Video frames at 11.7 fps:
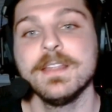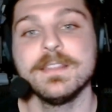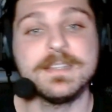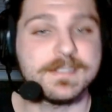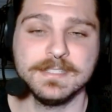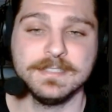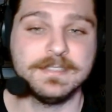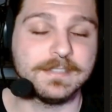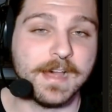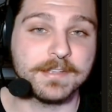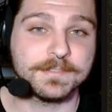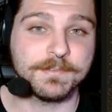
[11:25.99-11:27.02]
This still
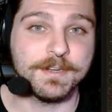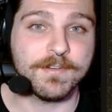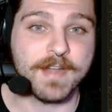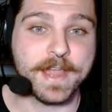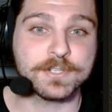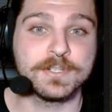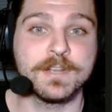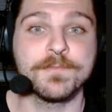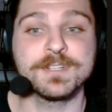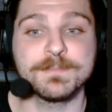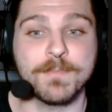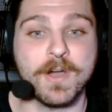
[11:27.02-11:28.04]
allows for interaction and
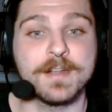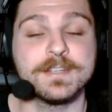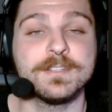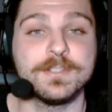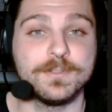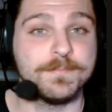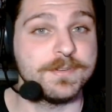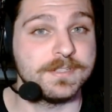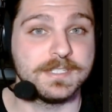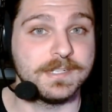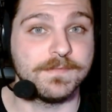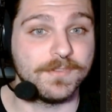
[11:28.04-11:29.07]
responding to
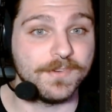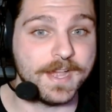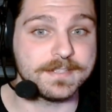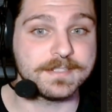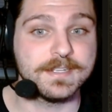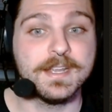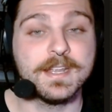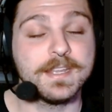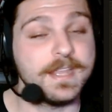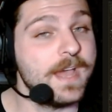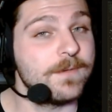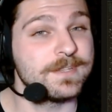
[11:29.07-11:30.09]
perceived threats,
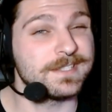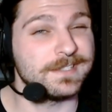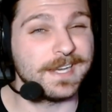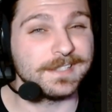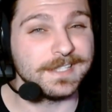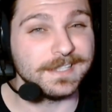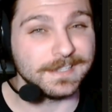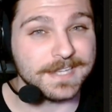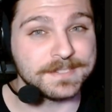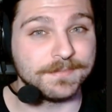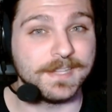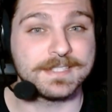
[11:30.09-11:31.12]
yet with slightly
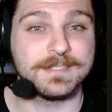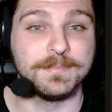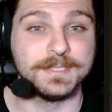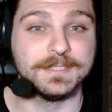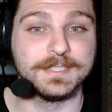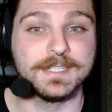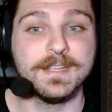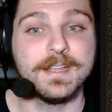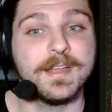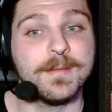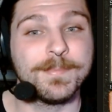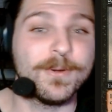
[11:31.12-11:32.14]
less flexibility.
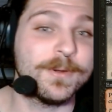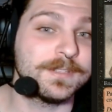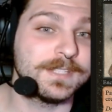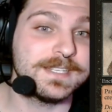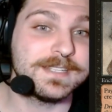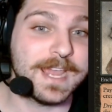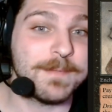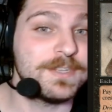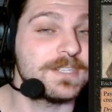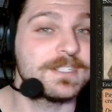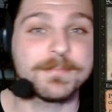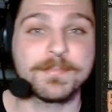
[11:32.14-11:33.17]
Importantly, damage
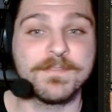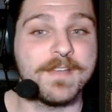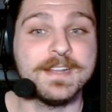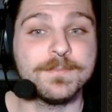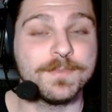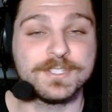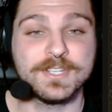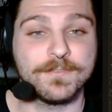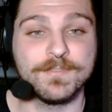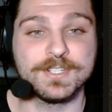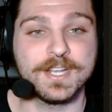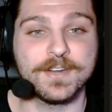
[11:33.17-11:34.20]
is prevented with
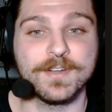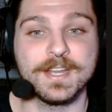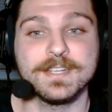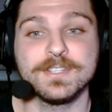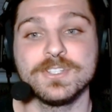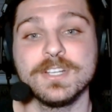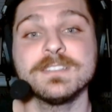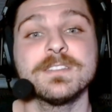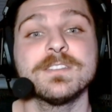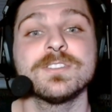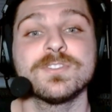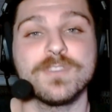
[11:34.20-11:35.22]
Regenerate, just
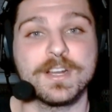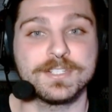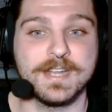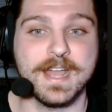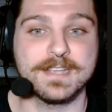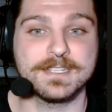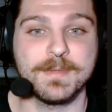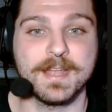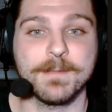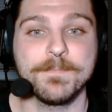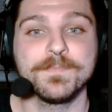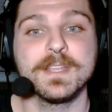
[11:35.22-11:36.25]
the destruction
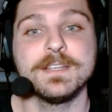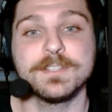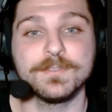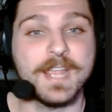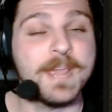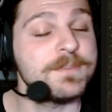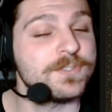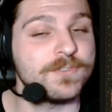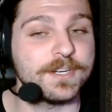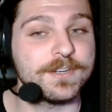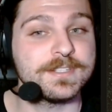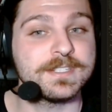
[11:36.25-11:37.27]
aspect. So damage
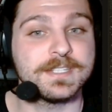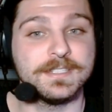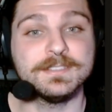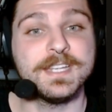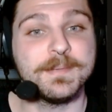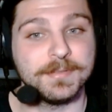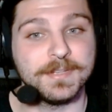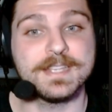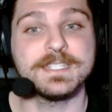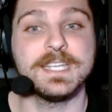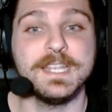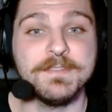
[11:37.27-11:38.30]
triggers still take
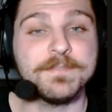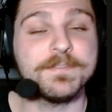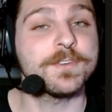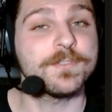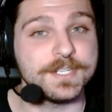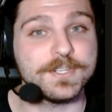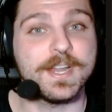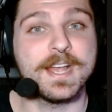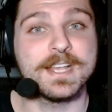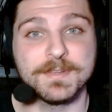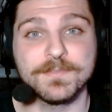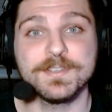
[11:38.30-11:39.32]
place even if a creature
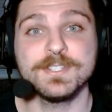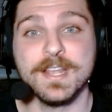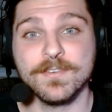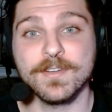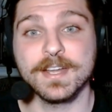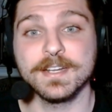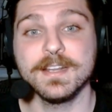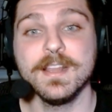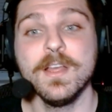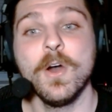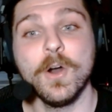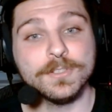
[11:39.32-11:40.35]
has been regenerated.
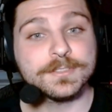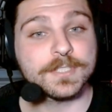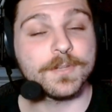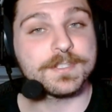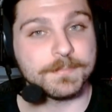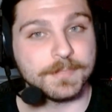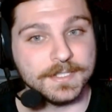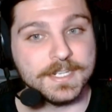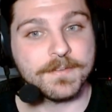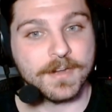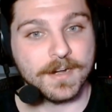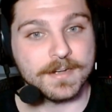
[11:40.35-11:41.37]
Also, there's plenty
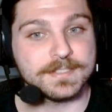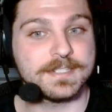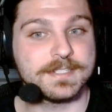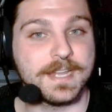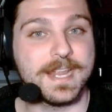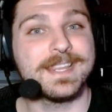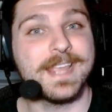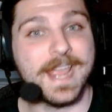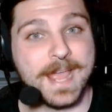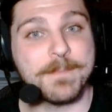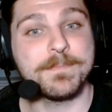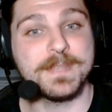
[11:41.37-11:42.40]
of cards that say
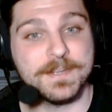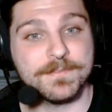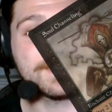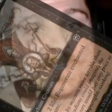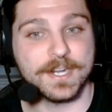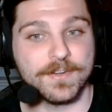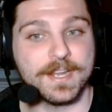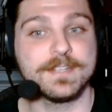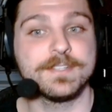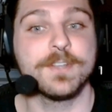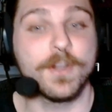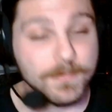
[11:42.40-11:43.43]
can't be regenerated.
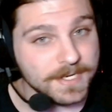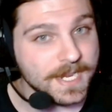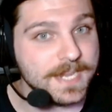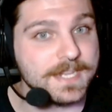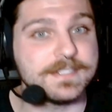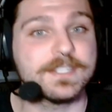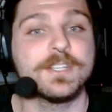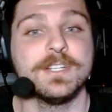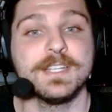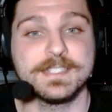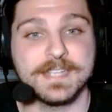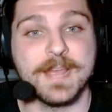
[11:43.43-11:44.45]
Terminate is a good
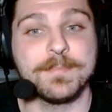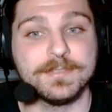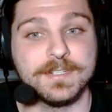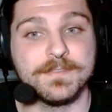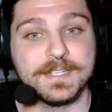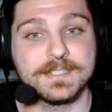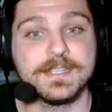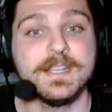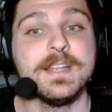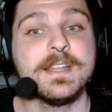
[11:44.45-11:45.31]
example of this.